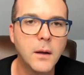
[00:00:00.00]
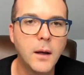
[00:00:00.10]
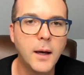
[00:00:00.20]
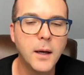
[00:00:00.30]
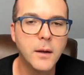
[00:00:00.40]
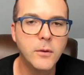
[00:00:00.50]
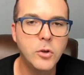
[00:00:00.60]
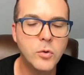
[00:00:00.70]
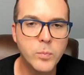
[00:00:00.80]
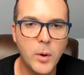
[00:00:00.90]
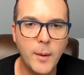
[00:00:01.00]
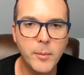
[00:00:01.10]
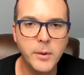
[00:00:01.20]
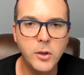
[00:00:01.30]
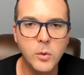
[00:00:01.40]
uh,
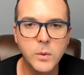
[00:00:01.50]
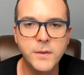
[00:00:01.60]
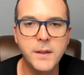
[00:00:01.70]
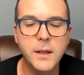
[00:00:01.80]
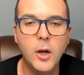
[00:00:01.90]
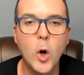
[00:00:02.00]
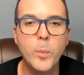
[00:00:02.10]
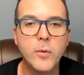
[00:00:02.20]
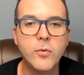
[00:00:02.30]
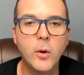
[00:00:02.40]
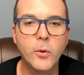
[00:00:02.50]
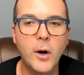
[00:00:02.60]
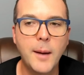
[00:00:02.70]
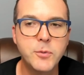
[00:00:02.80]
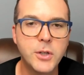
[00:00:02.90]
probably you will see an open folder
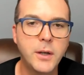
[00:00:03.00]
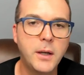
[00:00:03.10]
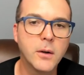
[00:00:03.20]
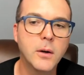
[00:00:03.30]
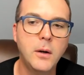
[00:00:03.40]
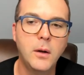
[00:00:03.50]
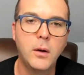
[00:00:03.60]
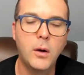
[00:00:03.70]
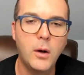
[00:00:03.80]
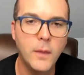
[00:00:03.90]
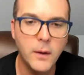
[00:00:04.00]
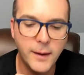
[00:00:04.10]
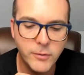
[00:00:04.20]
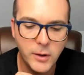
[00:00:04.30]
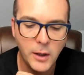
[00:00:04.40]
option here on the
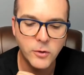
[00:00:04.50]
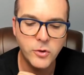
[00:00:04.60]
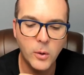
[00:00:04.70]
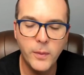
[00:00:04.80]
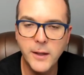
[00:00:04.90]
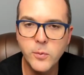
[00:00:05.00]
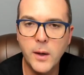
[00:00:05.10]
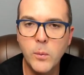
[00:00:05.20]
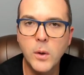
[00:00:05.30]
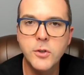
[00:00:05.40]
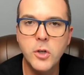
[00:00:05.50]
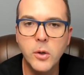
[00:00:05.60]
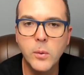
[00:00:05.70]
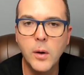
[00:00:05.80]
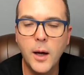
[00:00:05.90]
left. So that's what I want to
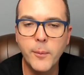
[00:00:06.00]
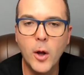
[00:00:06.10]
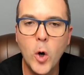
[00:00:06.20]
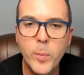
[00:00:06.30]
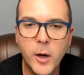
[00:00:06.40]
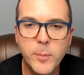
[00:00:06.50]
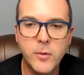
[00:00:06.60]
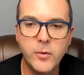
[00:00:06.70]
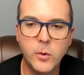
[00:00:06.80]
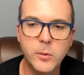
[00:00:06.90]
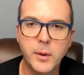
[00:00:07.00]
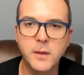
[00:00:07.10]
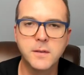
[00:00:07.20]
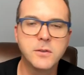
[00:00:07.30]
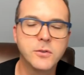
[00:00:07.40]
do. I want to open up a folder
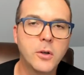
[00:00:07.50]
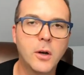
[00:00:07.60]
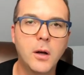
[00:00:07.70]
because this is going